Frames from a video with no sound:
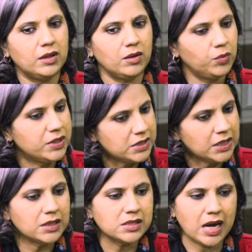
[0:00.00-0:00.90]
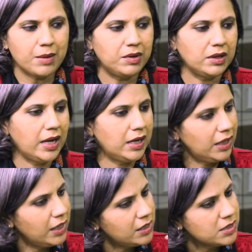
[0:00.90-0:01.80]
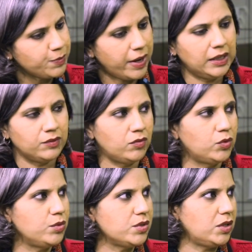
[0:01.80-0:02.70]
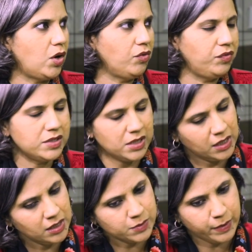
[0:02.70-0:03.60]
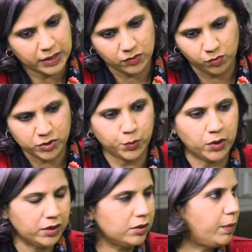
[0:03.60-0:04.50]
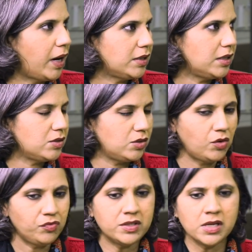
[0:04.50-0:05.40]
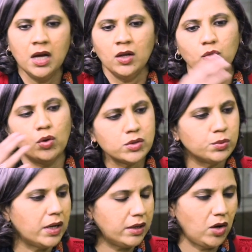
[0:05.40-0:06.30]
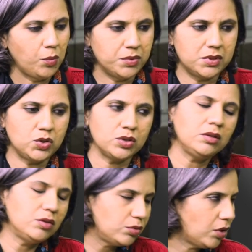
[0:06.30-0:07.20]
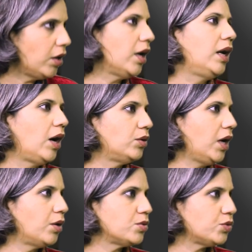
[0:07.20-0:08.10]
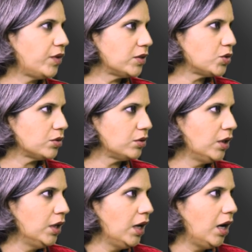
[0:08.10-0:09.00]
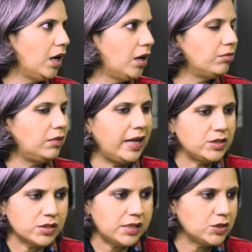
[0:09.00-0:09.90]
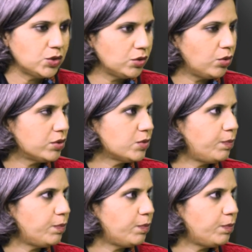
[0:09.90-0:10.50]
We see this time and again, irrespective of who's in office, irrespective of which political party is in office, those who are in opposition do not allow the House to function. Legislation goes